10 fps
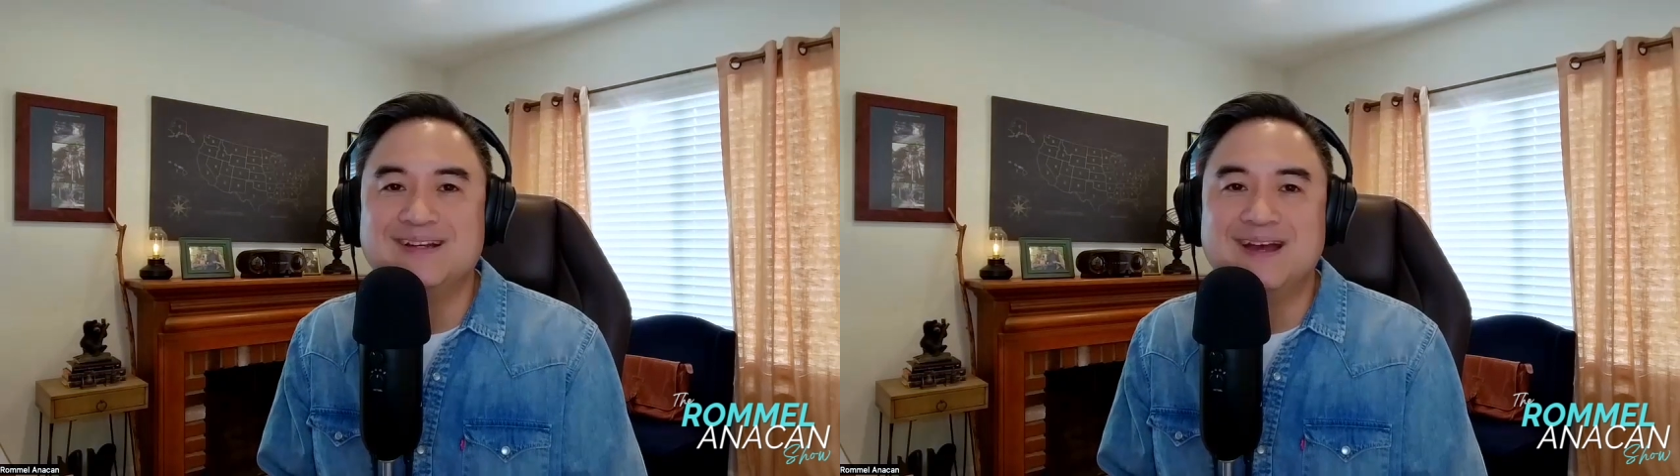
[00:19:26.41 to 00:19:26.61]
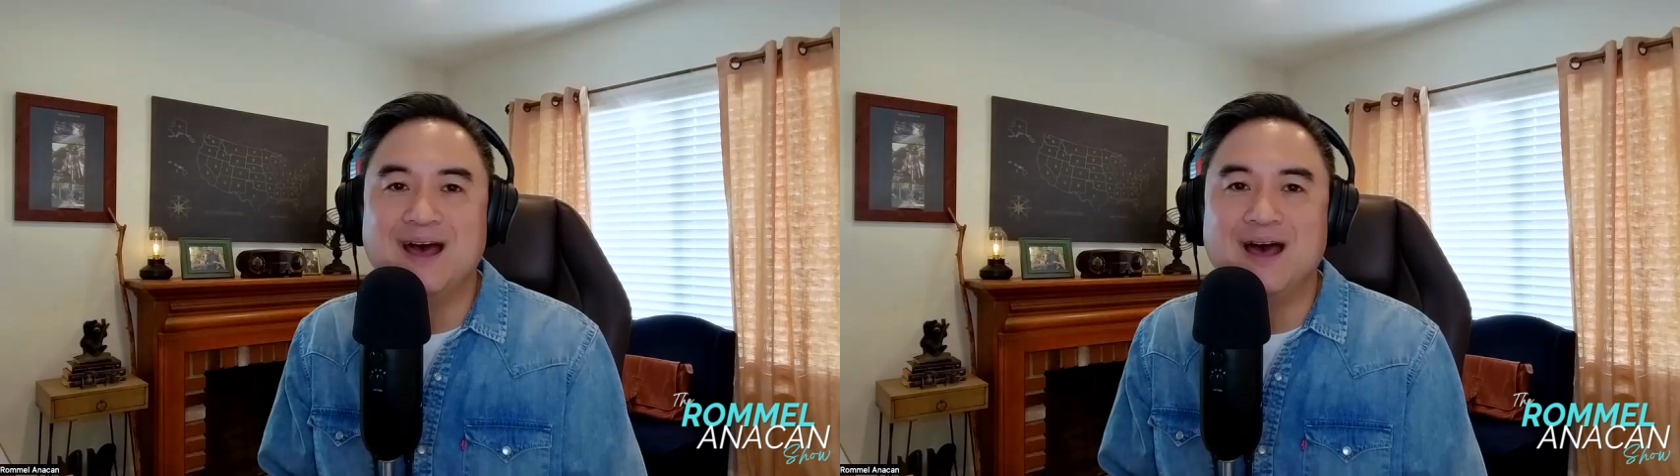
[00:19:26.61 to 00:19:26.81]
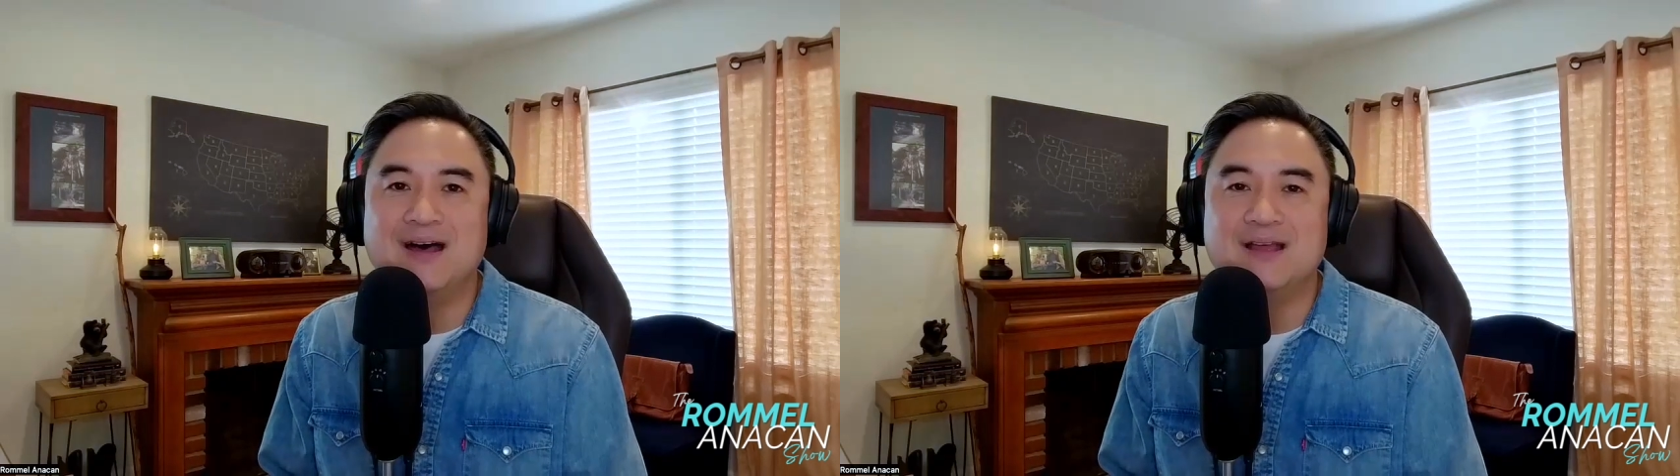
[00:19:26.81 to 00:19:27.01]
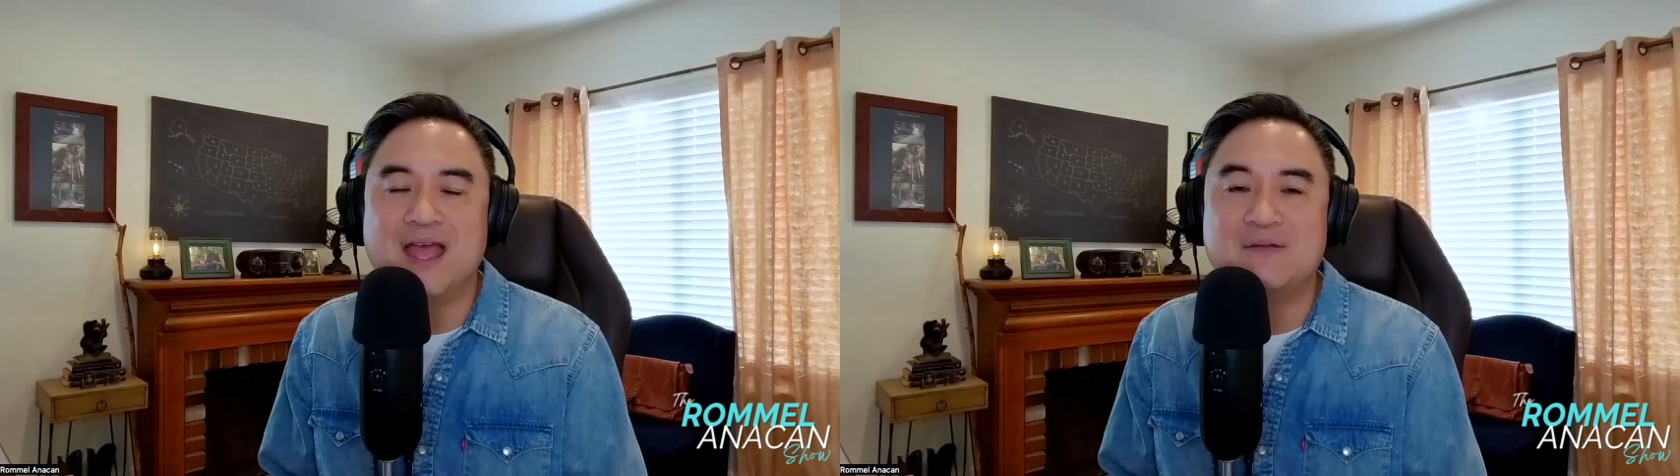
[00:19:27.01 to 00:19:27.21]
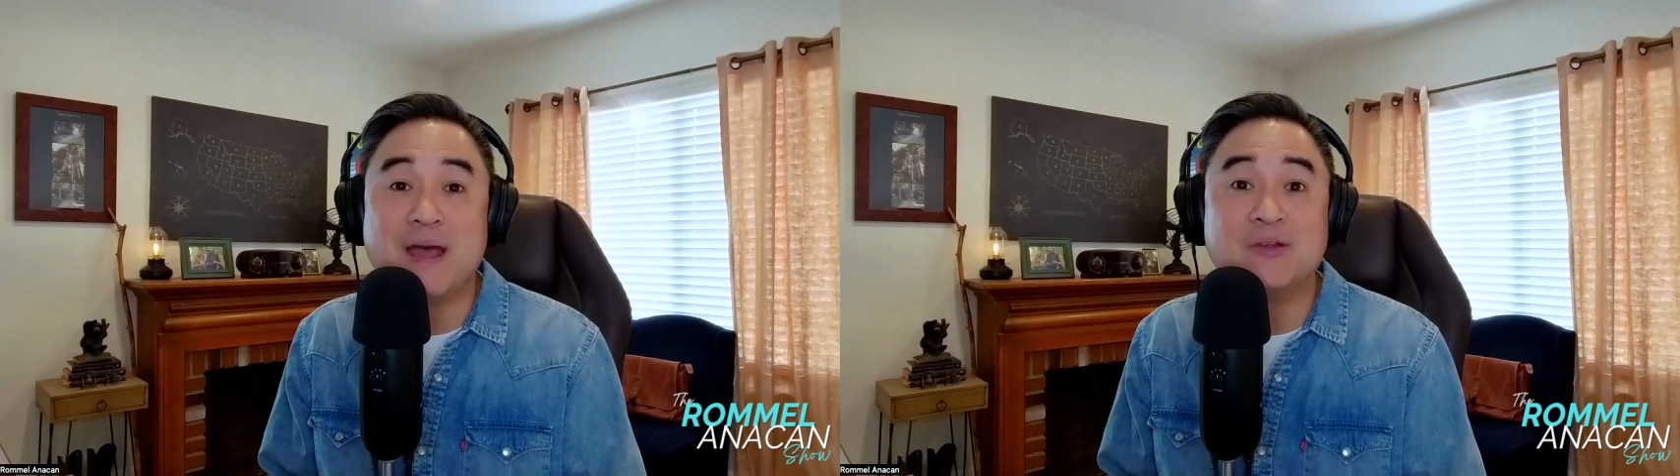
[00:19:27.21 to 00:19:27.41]

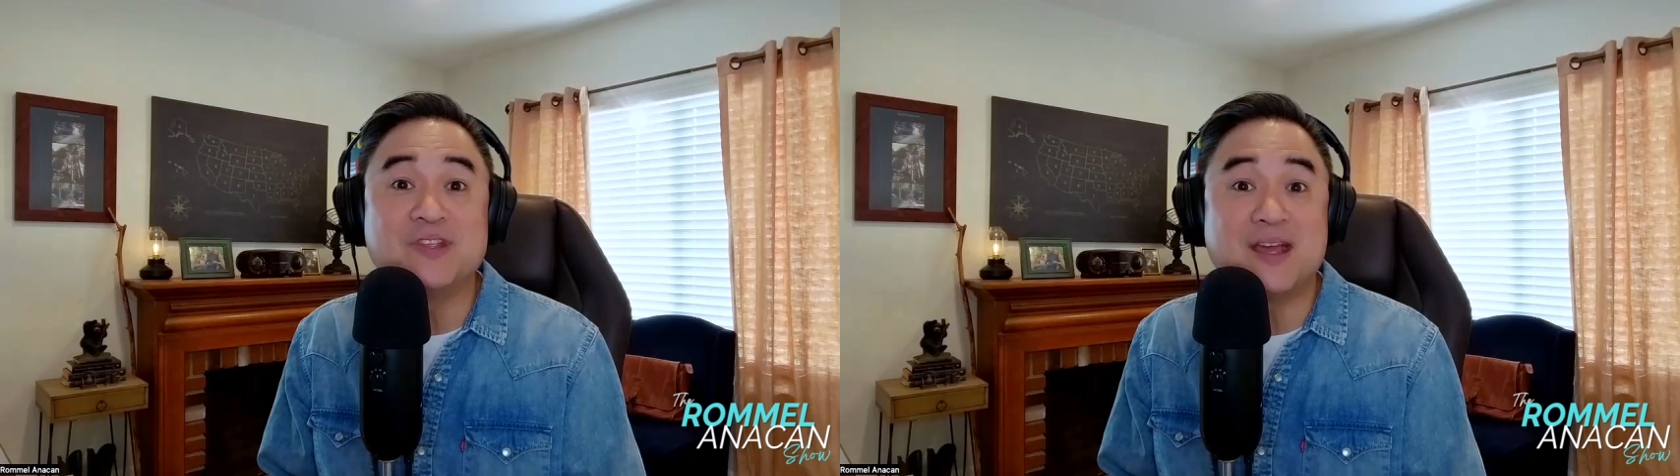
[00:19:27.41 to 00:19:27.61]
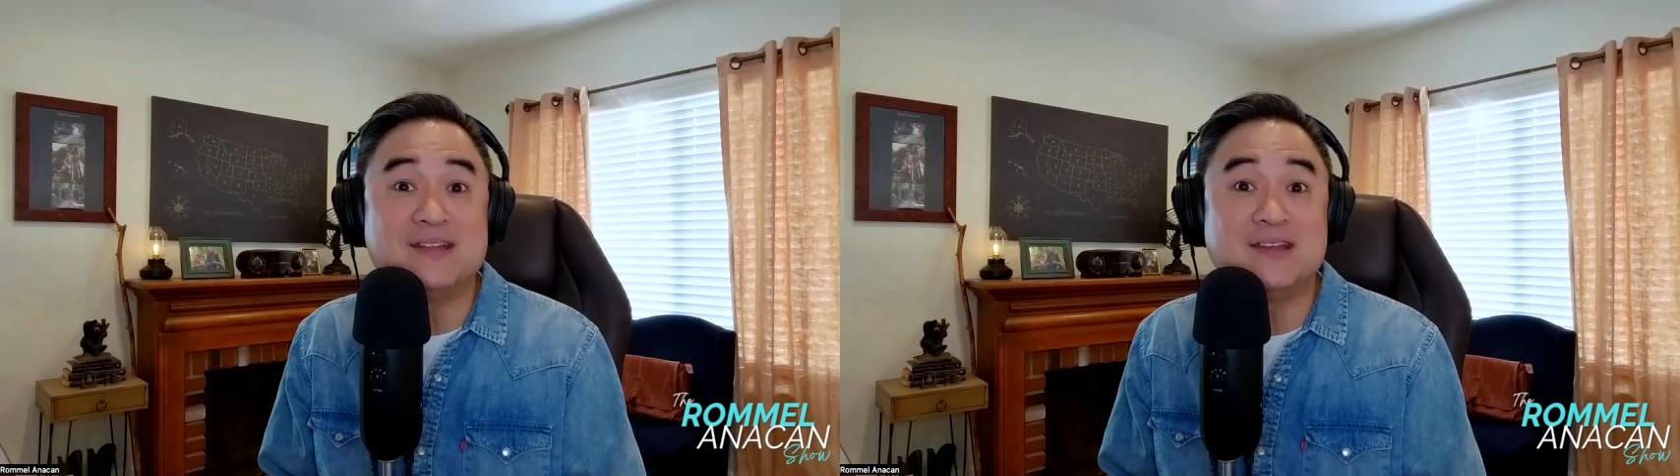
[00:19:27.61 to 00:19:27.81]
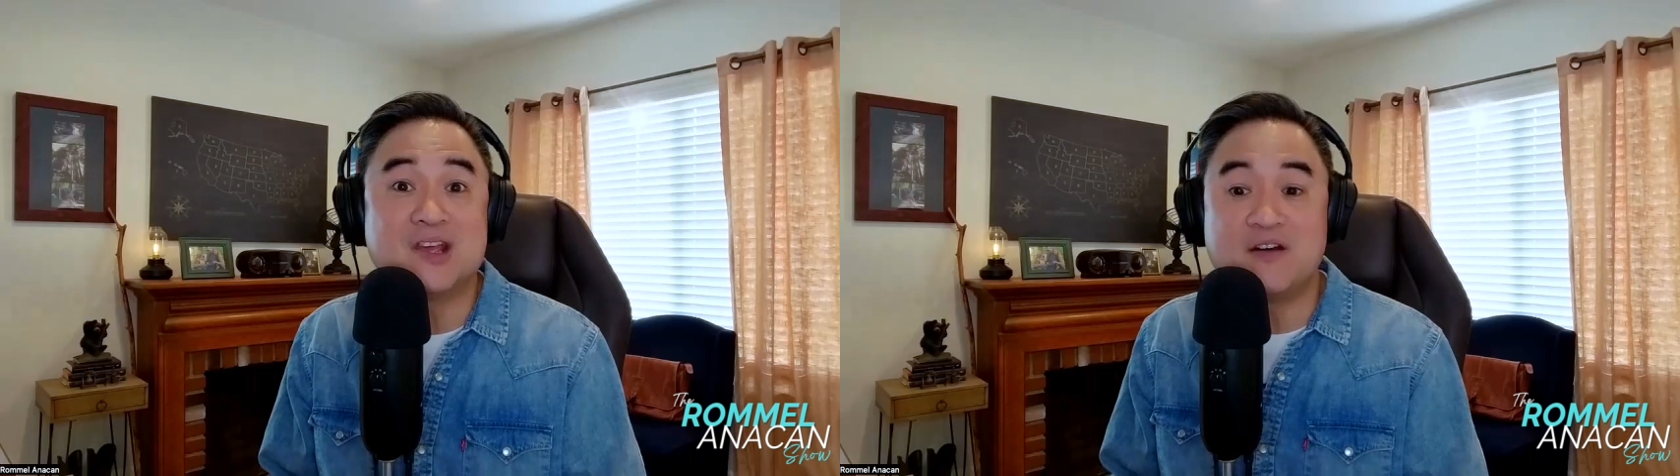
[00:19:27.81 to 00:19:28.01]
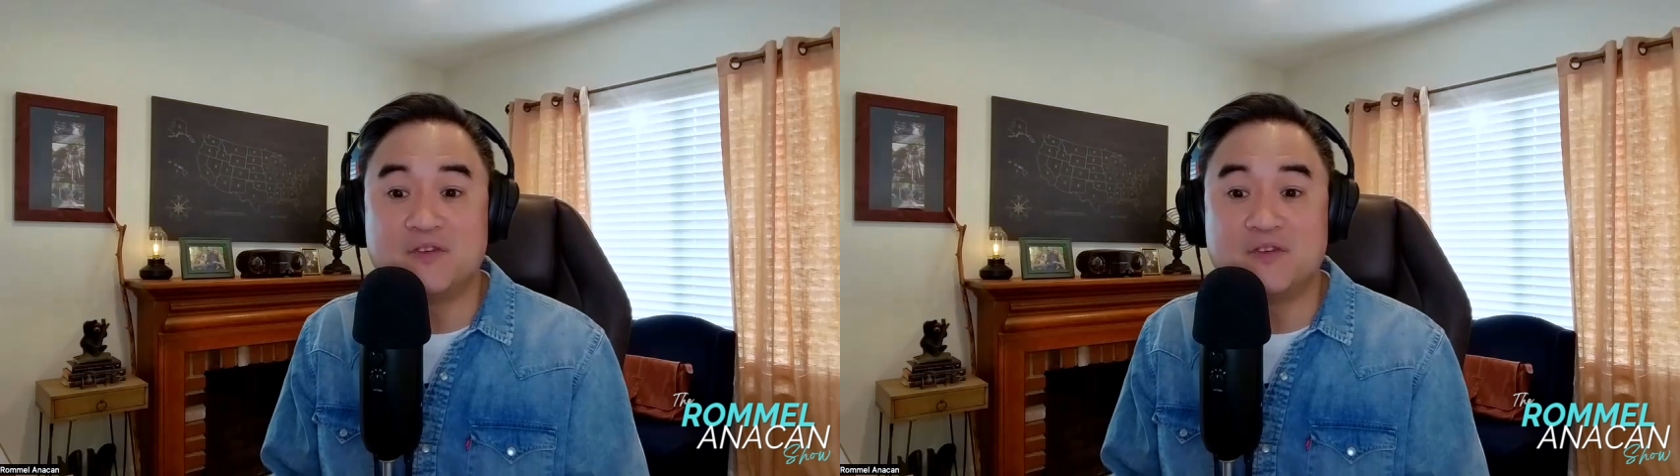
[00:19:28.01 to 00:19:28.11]
and bounce ideas off